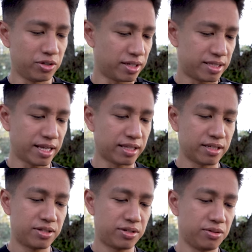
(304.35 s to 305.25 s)
you could take
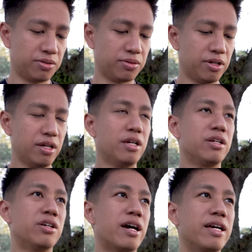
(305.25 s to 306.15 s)
this to
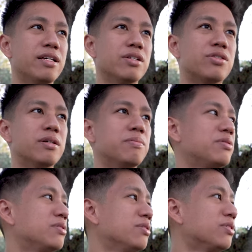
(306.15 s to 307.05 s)
your hiking
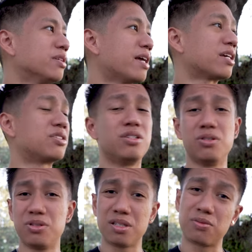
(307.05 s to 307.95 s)
trips. You can actually
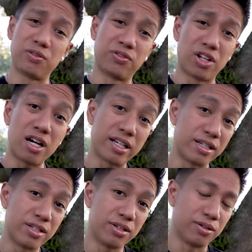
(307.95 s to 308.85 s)
use this for
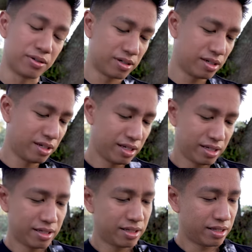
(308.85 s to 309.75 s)
vlogging too.
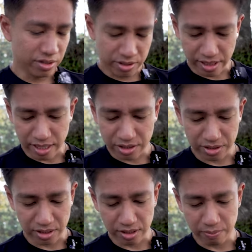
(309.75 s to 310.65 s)
You can
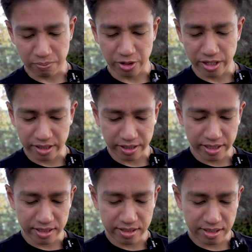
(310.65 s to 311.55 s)
actually bring
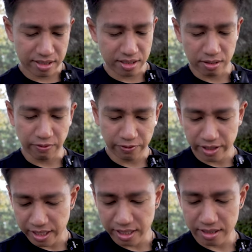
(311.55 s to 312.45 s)
this to
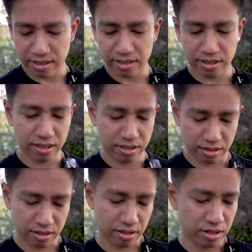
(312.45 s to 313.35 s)
flights,
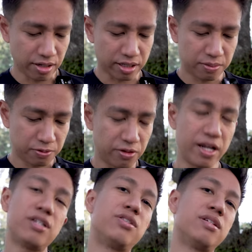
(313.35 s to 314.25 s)
your
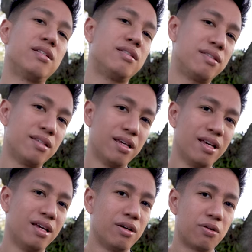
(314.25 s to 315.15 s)
explorations,
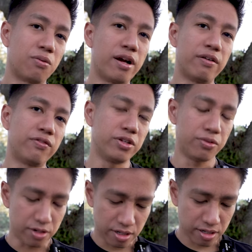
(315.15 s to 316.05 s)
wherever
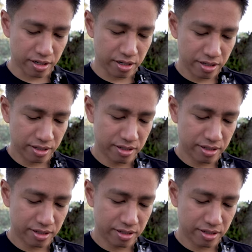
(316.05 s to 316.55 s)
you are,